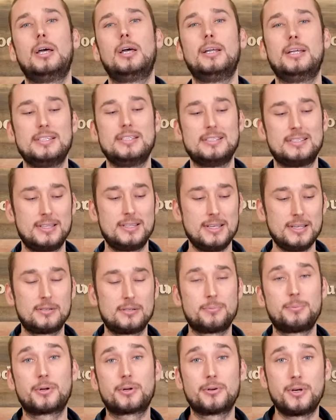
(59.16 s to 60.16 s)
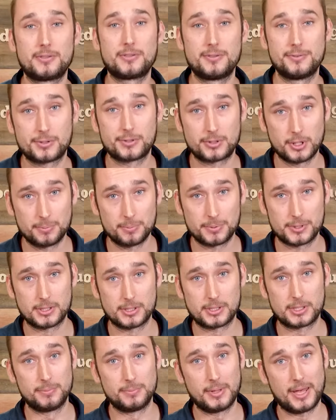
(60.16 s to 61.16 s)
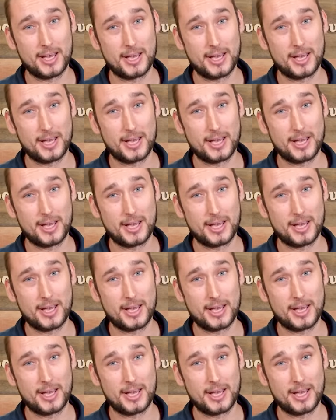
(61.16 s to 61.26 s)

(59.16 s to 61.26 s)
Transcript: And it is this progressive strop system that